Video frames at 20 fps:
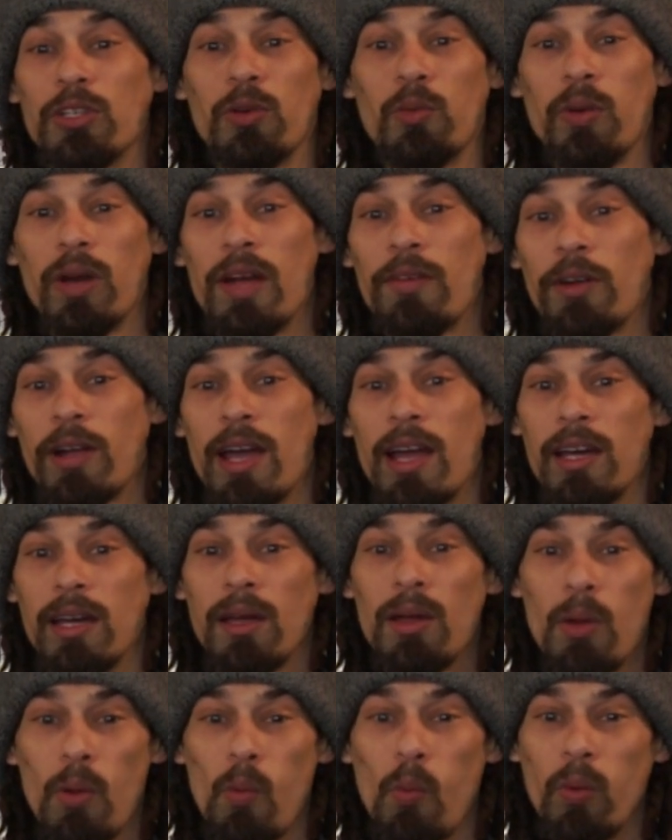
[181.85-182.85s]
or whatever kind
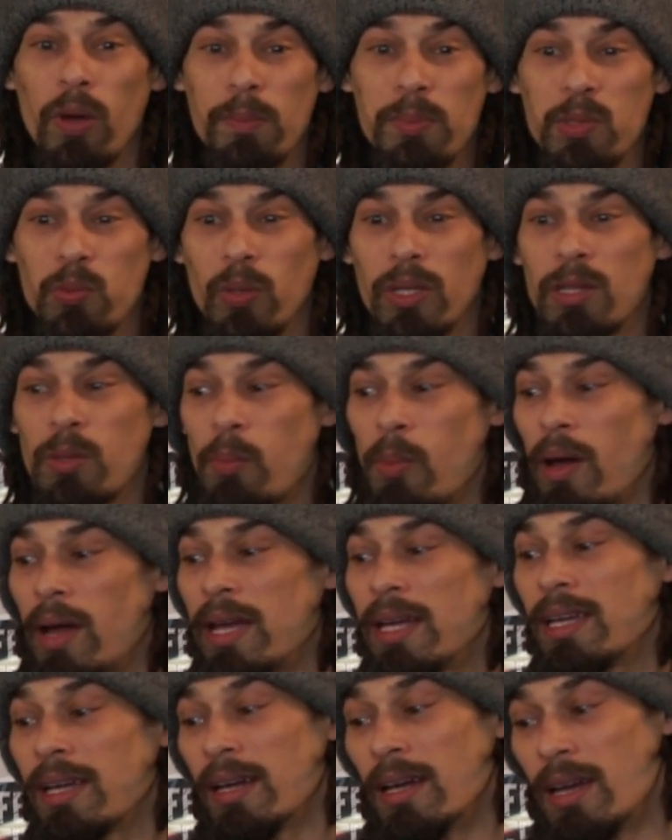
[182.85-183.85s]
of whips with the
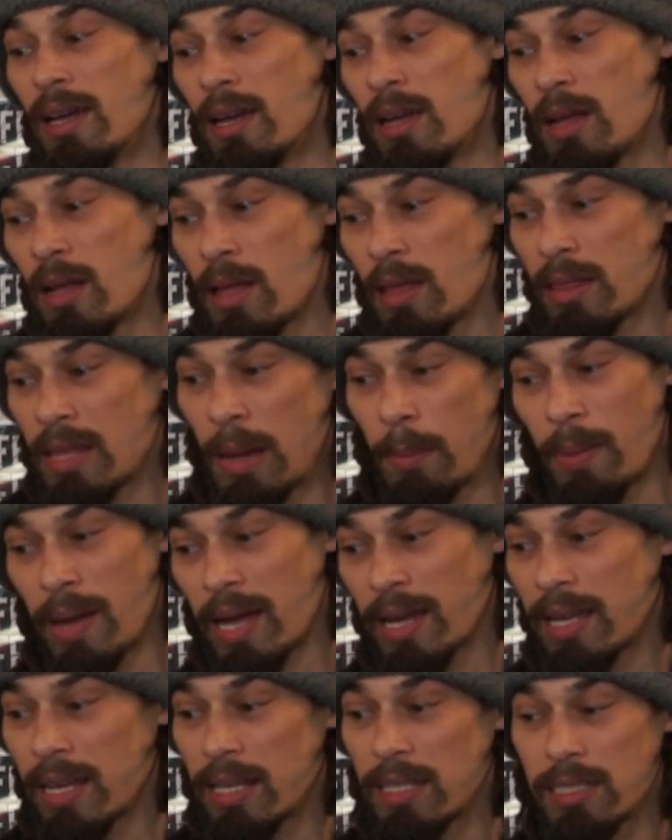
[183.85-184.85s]
bike, that
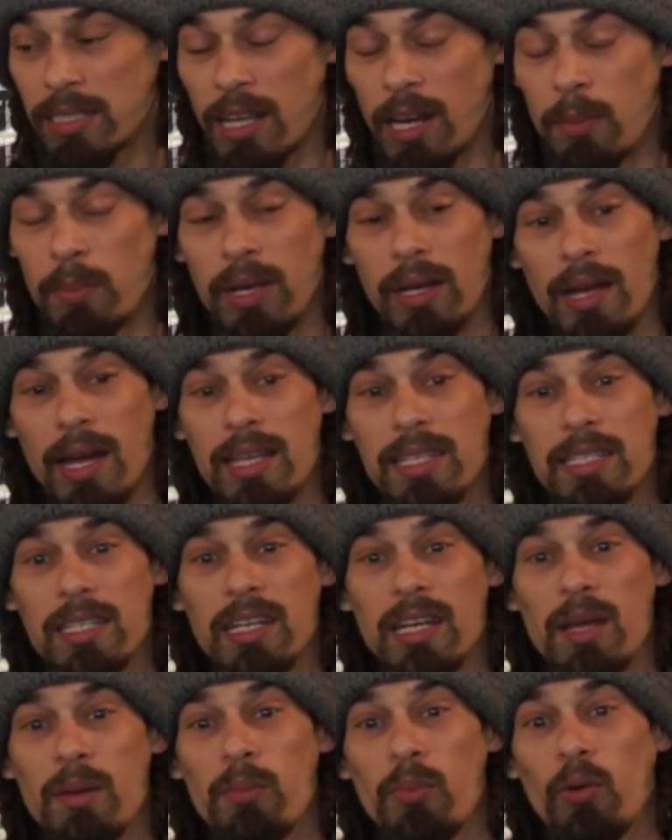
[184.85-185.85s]
back end's going to be nice
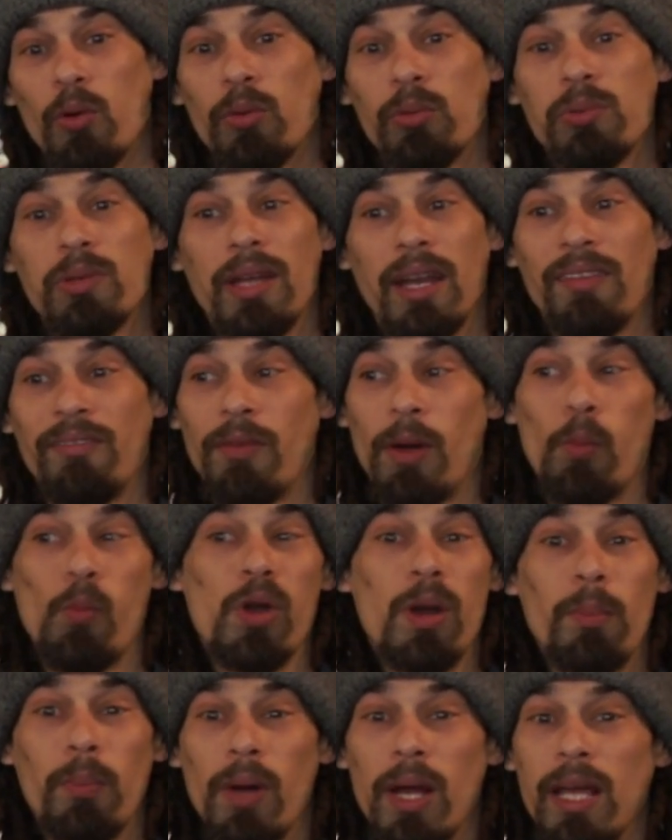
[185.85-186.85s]
and nimble. If I
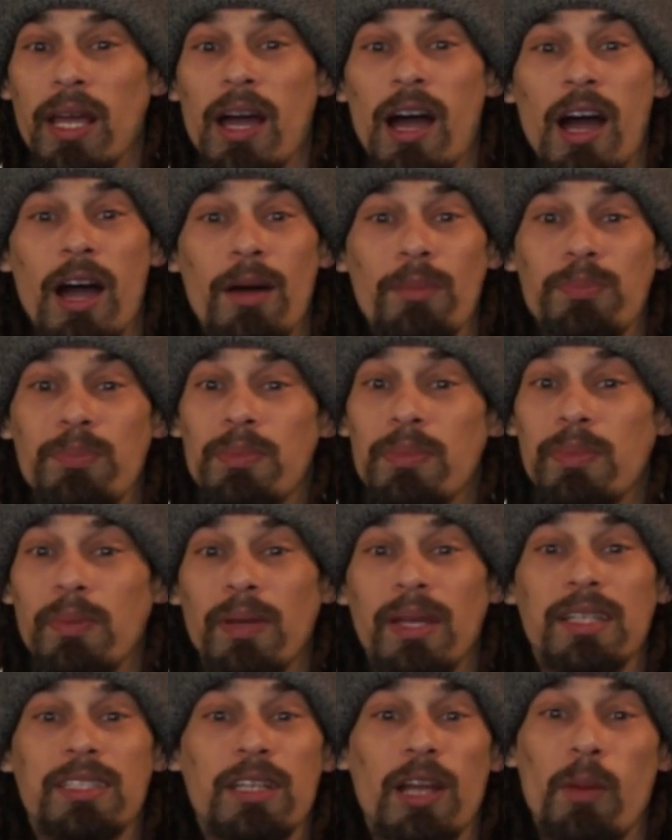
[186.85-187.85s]
want a bunny hop,
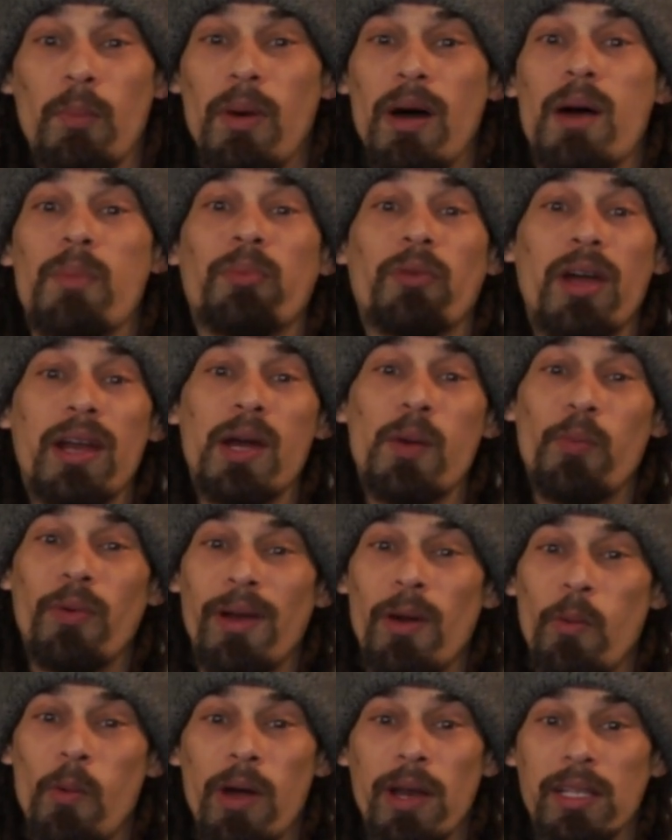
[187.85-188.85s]
it's going to pop right up
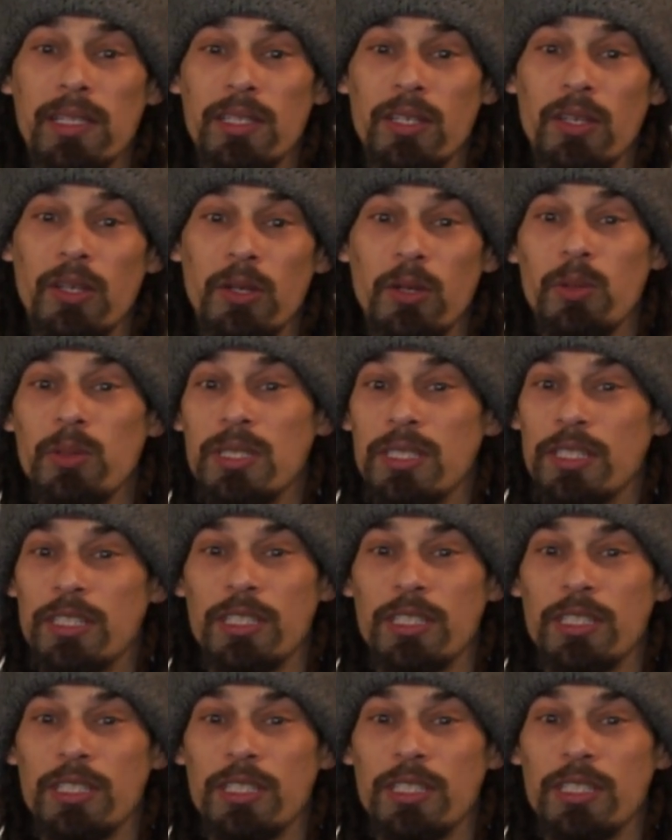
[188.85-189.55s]
when I want it to.